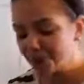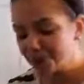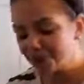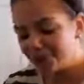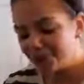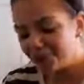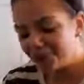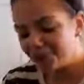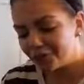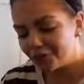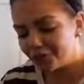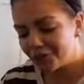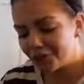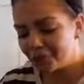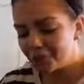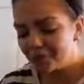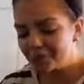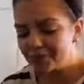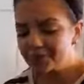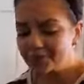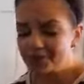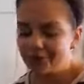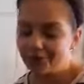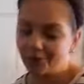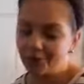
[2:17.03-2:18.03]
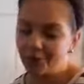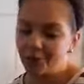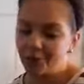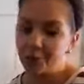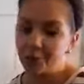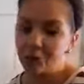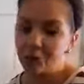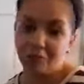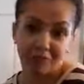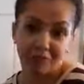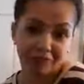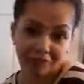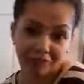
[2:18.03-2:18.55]
But if you're able
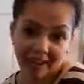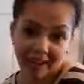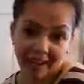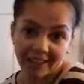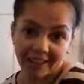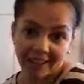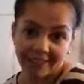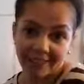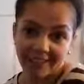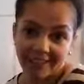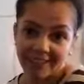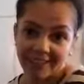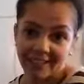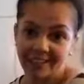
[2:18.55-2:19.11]
to reflect,